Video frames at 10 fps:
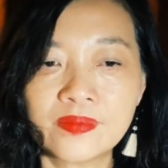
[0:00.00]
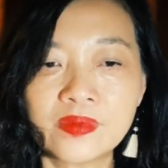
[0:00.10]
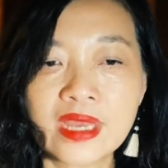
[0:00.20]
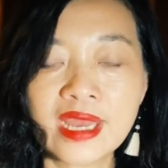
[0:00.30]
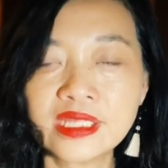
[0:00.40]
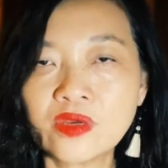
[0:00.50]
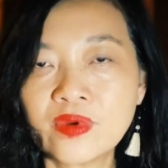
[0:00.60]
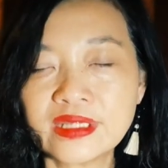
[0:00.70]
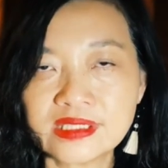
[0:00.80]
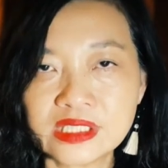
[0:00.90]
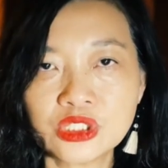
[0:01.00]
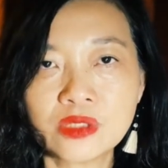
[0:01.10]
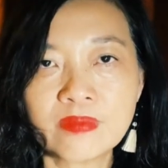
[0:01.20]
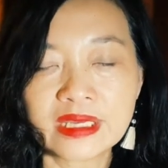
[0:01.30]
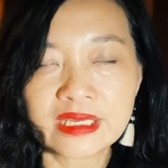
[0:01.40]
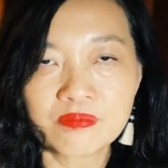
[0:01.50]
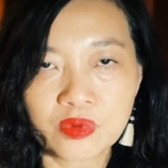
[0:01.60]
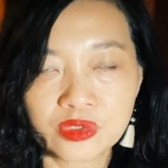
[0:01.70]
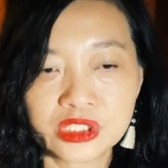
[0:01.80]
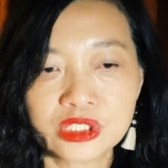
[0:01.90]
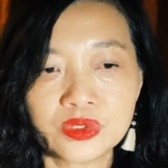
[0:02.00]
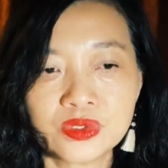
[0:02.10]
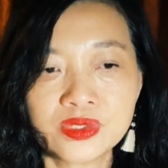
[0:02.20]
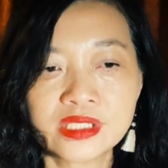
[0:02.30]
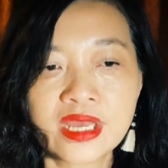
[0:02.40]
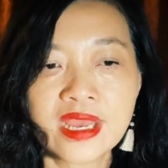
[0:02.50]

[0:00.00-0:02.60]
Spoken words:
adequate decision making procedures